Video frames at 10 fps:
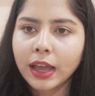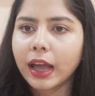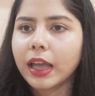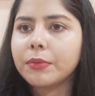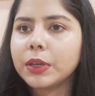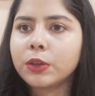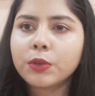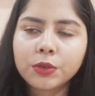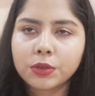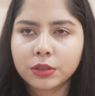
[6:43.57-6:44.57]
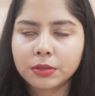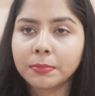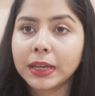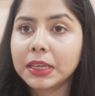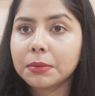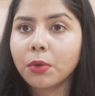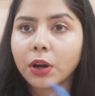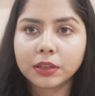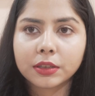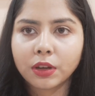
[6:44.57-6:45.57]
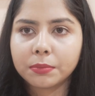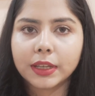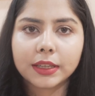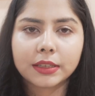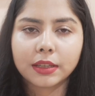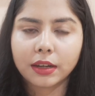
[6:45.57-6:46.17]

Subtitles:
I have used many bottles of this